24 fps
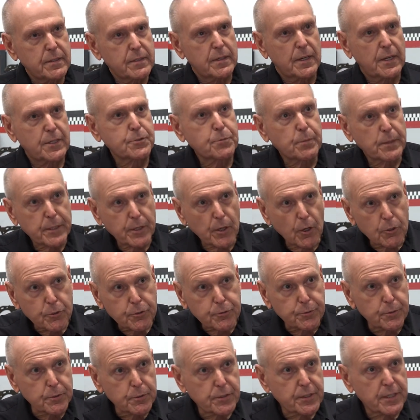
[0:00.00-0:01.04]
As we go
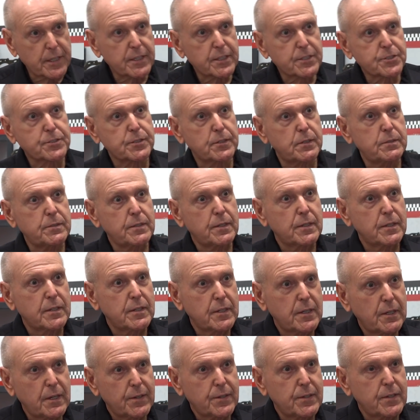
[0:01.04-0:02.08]
through this,
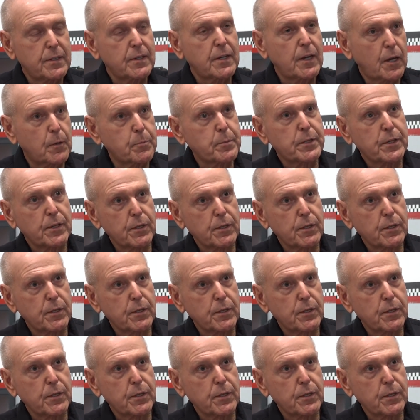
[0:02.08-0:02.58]
I'll be